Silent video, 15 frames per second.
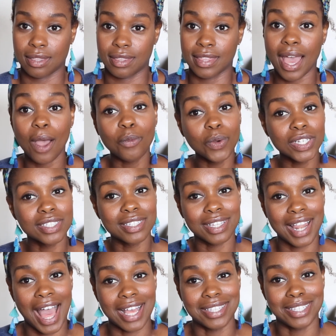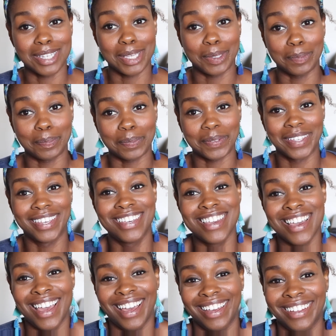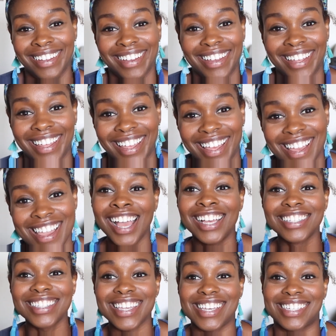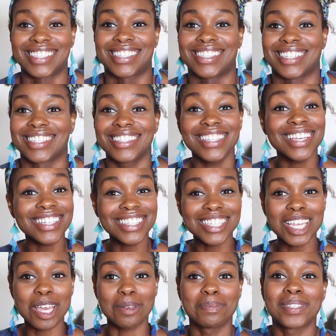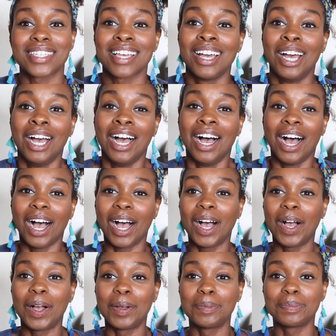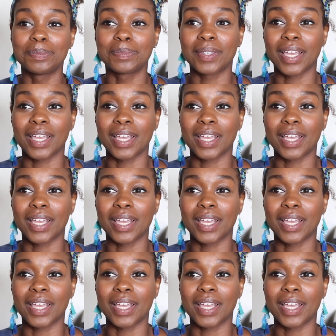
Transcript: that was the last tip. six tips, and